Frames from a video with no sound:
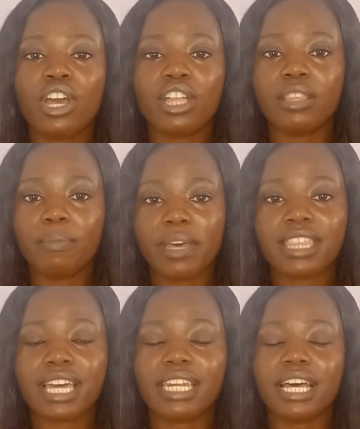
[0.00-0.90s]
the birth
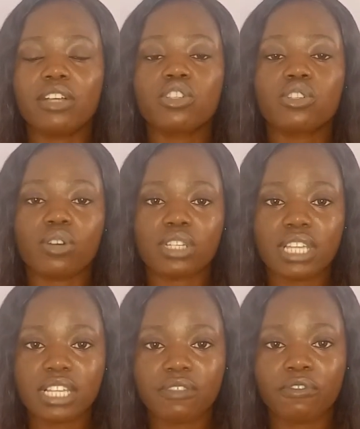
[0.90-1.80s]
canal
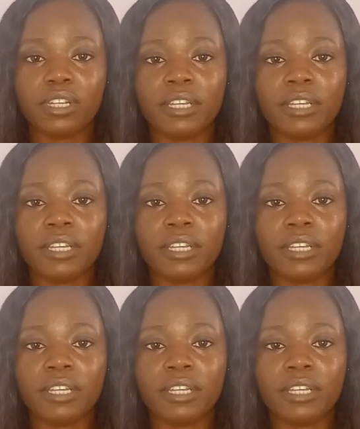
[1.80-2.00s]
successfully.